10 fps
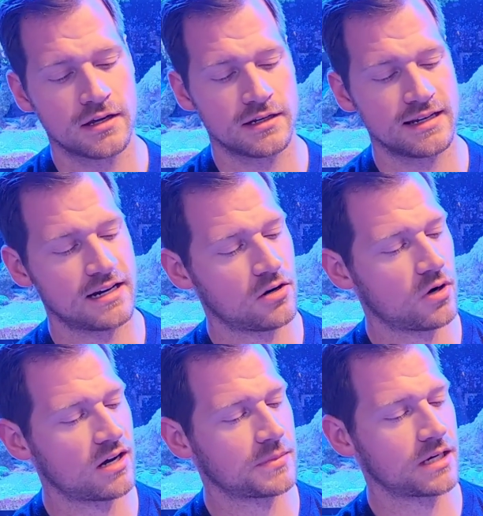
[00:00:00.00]
Now
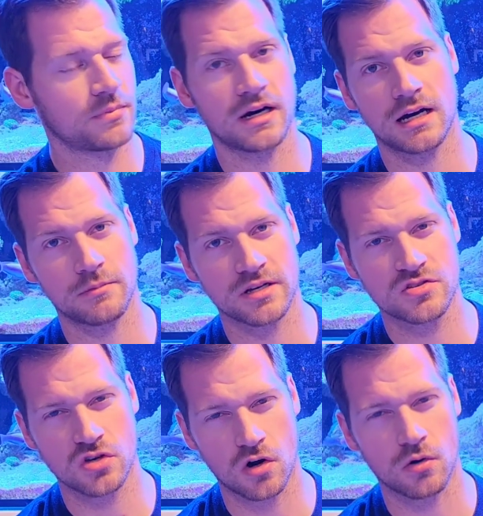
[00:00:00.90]
why am I behind my
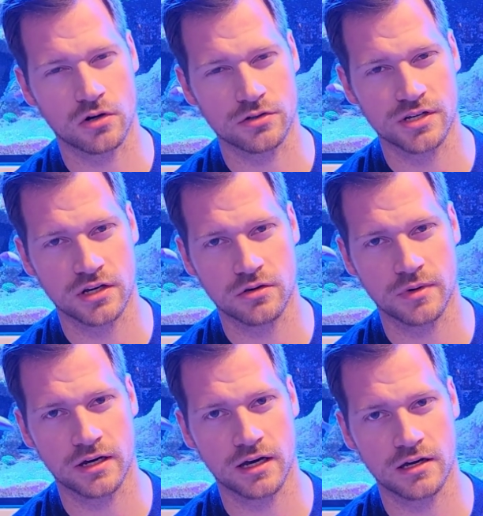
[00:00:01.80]
saltwater tank, you
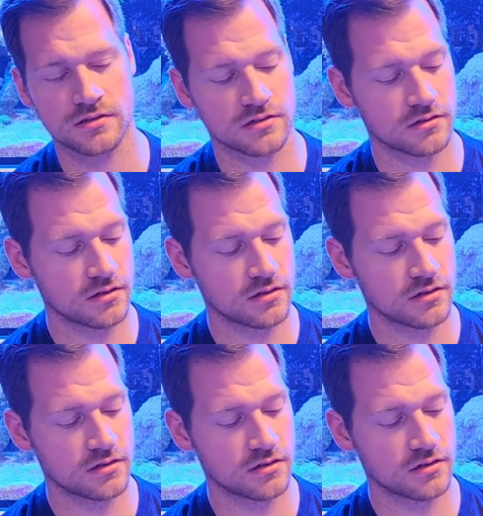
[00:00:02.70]
might ask?